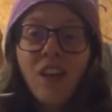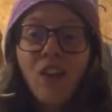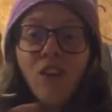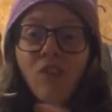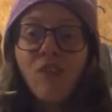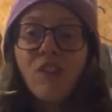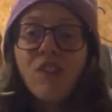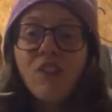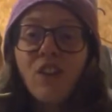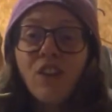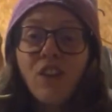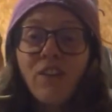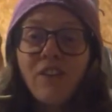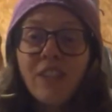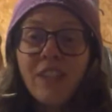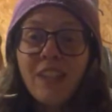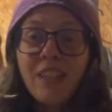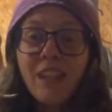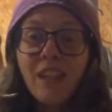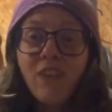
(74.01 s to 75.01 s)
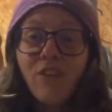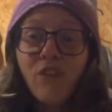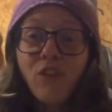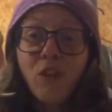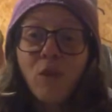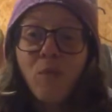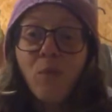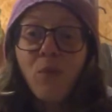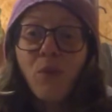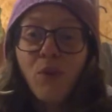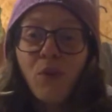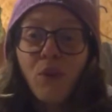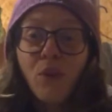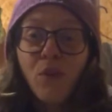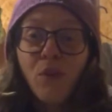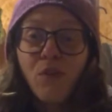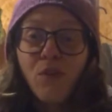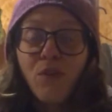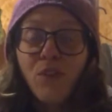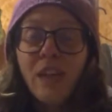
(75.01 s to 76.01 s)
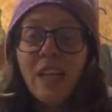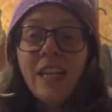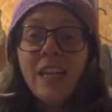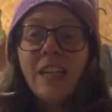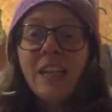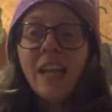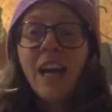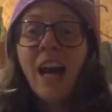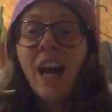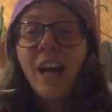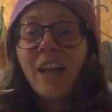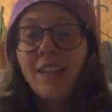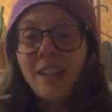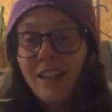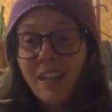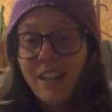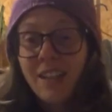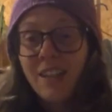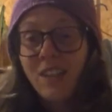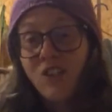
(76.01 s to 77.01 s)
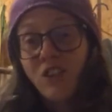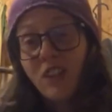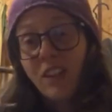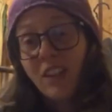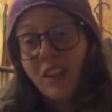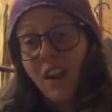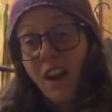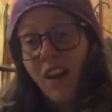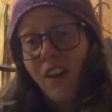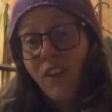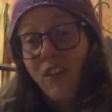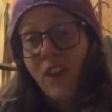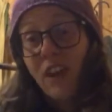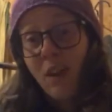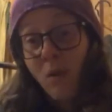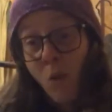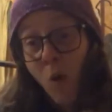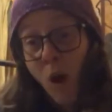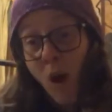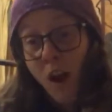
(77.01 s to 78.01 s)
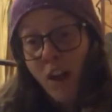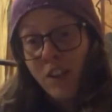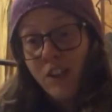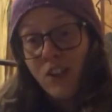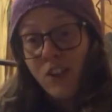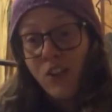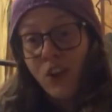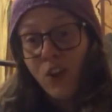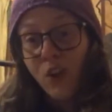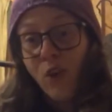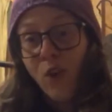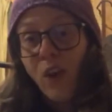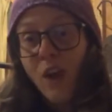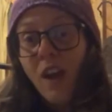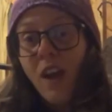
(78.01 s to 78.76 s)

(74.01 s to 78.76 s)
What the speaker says: resolve itself or improve in the context strictly of a WOD. So